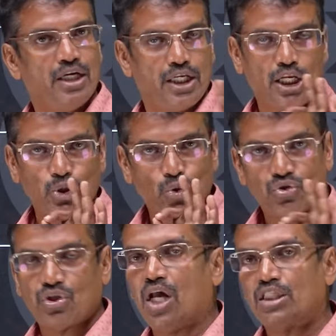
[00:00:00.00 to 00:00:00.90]
There is no
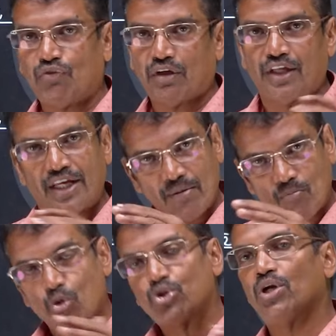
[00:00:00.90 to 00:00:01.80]
chance for the, any
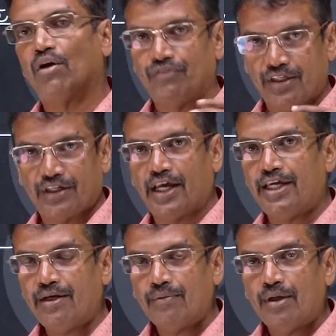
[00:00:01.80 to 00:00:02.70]
motion of that
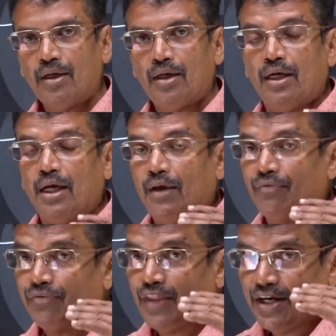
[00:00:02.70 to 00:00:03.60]
air.
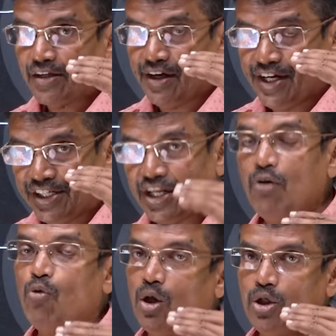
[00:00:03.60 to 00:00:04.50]
That
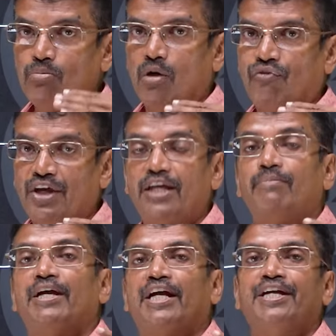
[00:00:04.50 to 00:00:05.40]
little volume of air
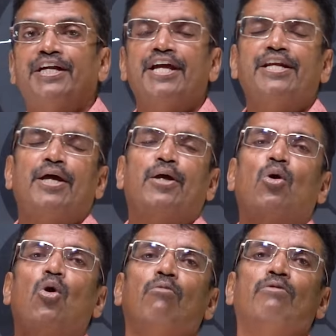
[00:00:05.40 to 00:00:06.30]
may contain
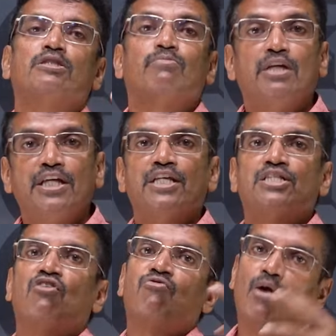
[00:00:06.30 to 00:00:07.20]
enormous
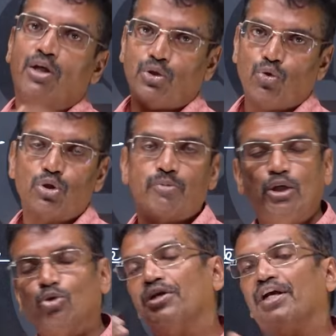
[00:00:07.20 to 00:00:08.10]
millions of molecules. By
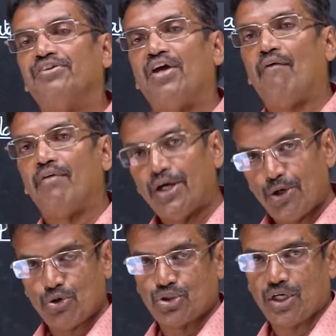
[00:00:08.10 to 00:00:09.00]
looking at the
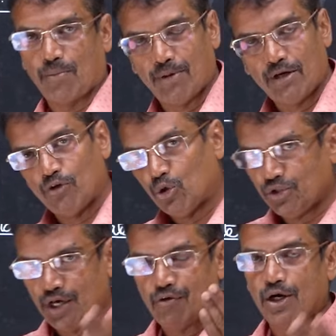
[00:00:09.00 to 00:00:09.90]
Avogadro's number, we know
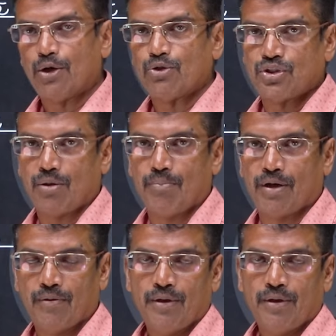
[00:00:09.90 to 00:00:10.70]
the Avogadro's number.